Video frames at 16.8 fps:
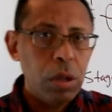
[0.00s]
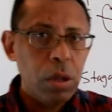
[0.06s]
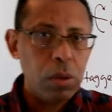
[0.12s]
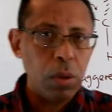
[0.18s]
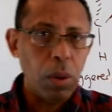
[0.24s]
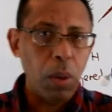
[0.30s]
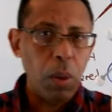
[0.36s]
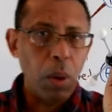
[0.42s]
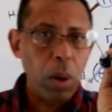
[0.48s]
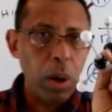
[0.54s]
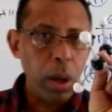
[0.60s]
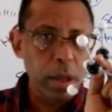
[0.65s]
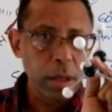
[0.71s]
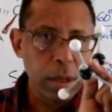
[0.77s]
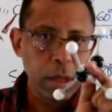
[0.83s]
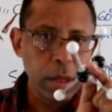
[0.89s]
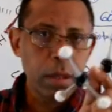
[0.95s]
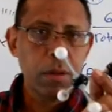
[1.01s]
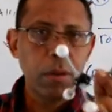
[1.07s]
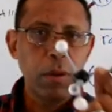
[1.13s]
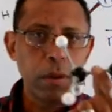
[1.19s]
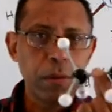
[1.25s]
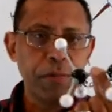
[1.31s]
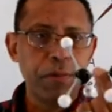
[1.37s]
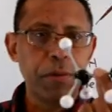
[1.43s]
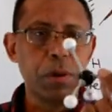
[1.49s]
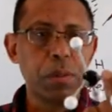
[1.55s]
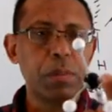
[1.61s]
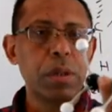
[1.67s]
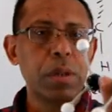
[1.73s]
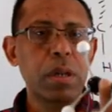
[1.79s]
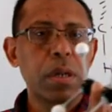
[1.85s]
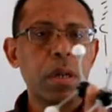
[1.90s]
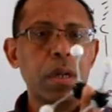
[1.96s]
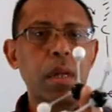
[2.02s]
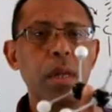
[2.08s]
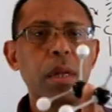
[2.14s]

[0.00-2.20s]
So this conformer,